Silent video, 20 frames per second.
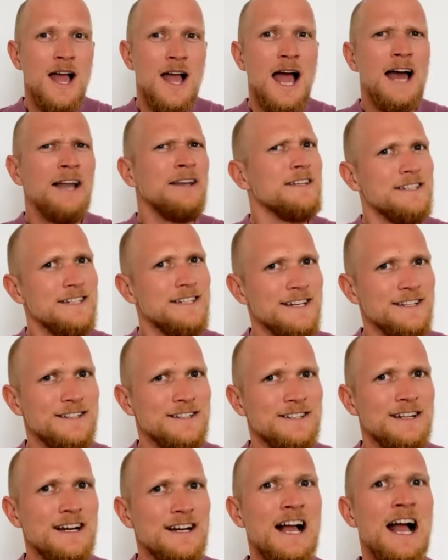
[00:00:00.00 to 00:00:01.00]
And it did.
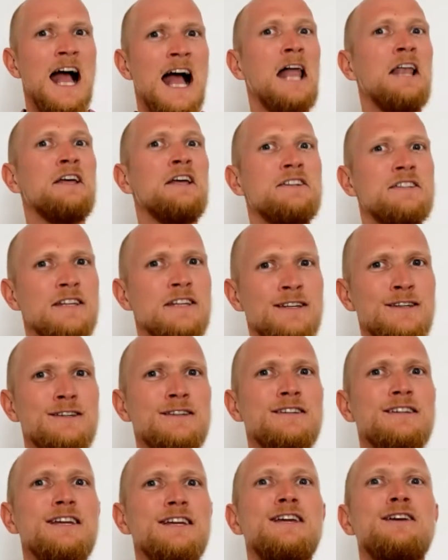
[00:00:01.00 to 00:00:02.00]
And it
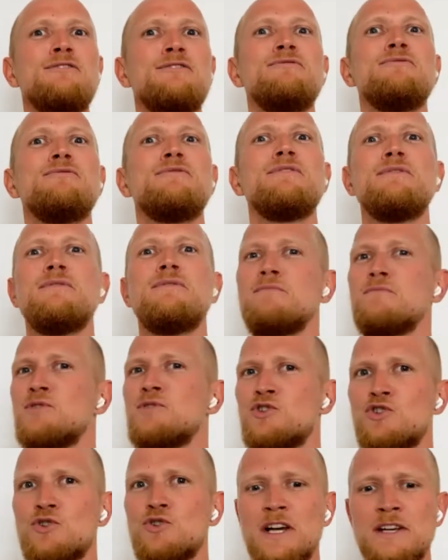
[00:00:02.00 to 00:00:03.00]
didn't even
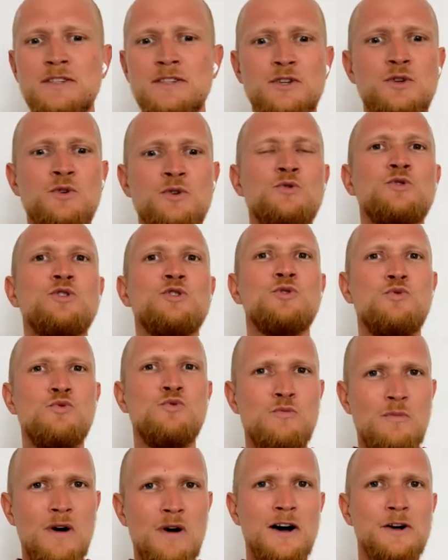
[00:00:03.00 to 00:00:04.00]
stress you
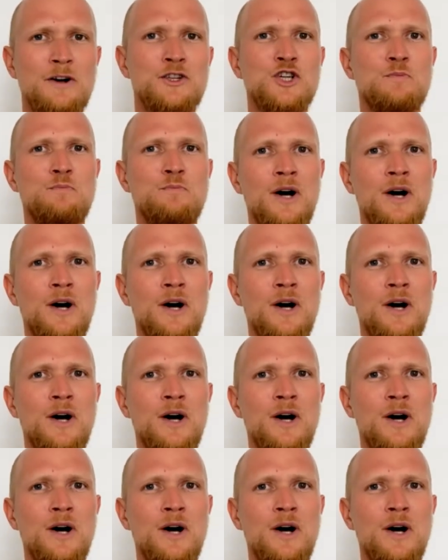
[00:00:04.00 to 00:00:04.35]
too much,